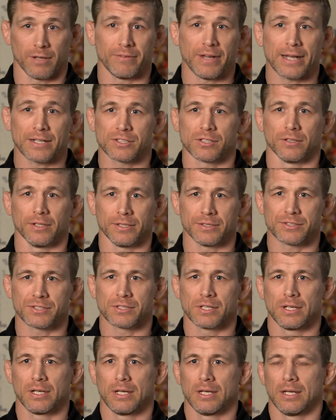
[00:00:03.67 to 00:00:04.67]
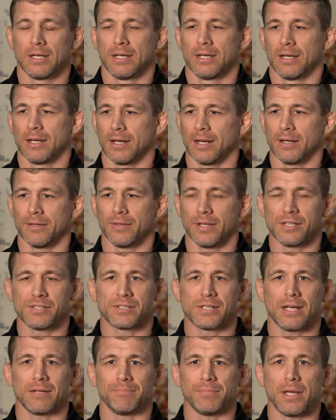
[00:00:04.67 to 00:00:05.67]
of excellence, they
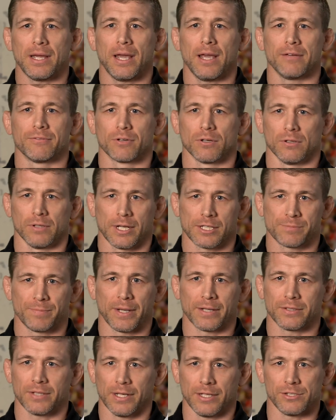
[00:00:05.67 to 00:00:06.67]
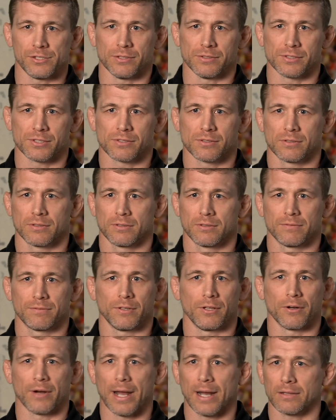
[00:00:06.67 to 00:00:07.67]
set behavioral expectations
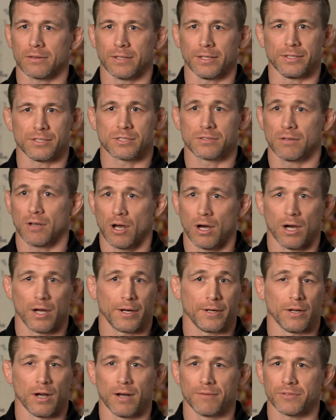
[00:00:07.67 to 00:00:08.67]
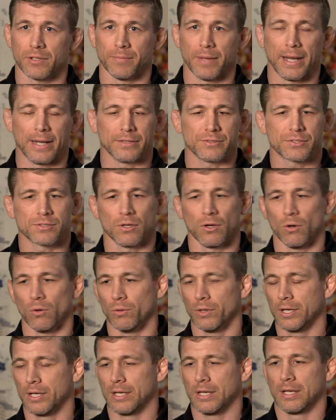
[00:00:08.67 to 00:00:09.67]
for their athletes on and off the mat.
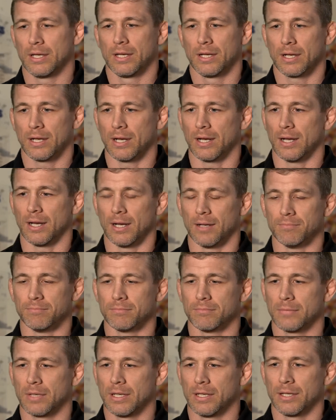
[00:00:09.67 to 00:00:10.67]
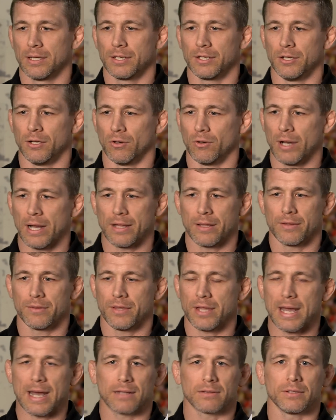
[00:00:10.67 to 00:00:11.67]
So,
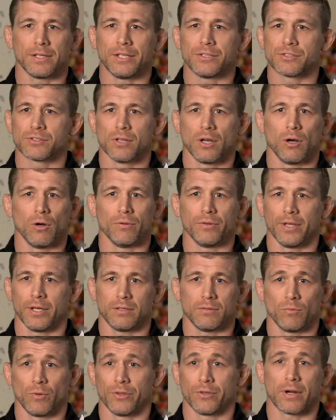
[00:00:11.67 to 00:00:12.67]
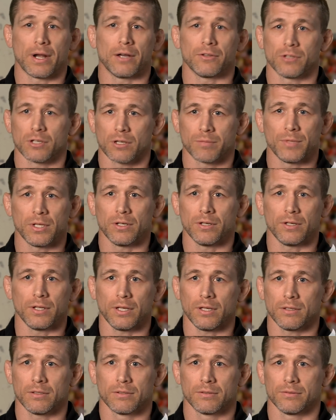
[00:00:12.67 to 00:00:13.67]
the athletes know that when they're out in the
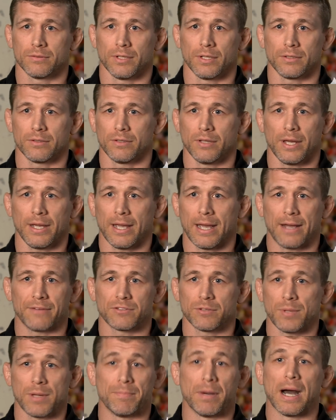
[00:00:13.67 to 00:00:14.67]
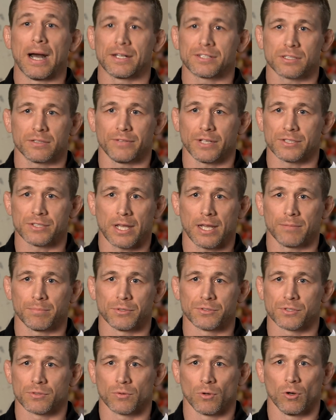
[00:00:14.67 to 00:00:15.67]
community that they have to be positive
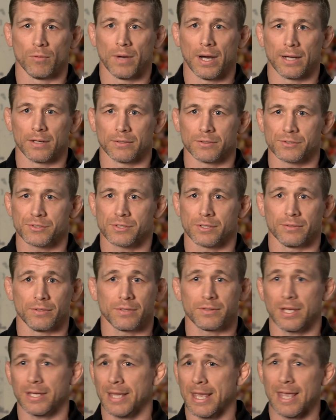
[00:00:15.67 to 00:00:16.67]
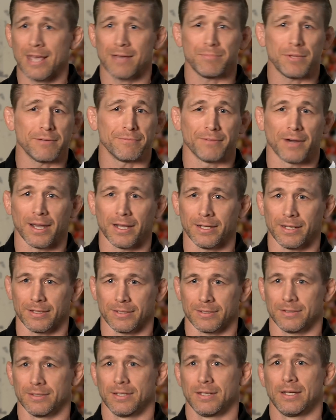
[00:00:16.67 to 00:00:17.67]
examples and role models, and that they can't be
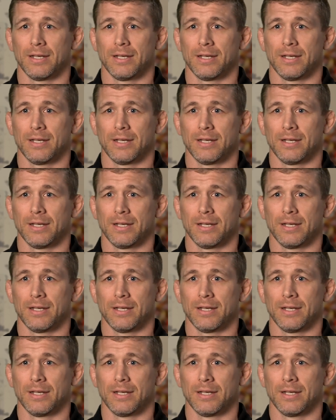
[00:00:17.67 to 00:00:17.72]
fighting.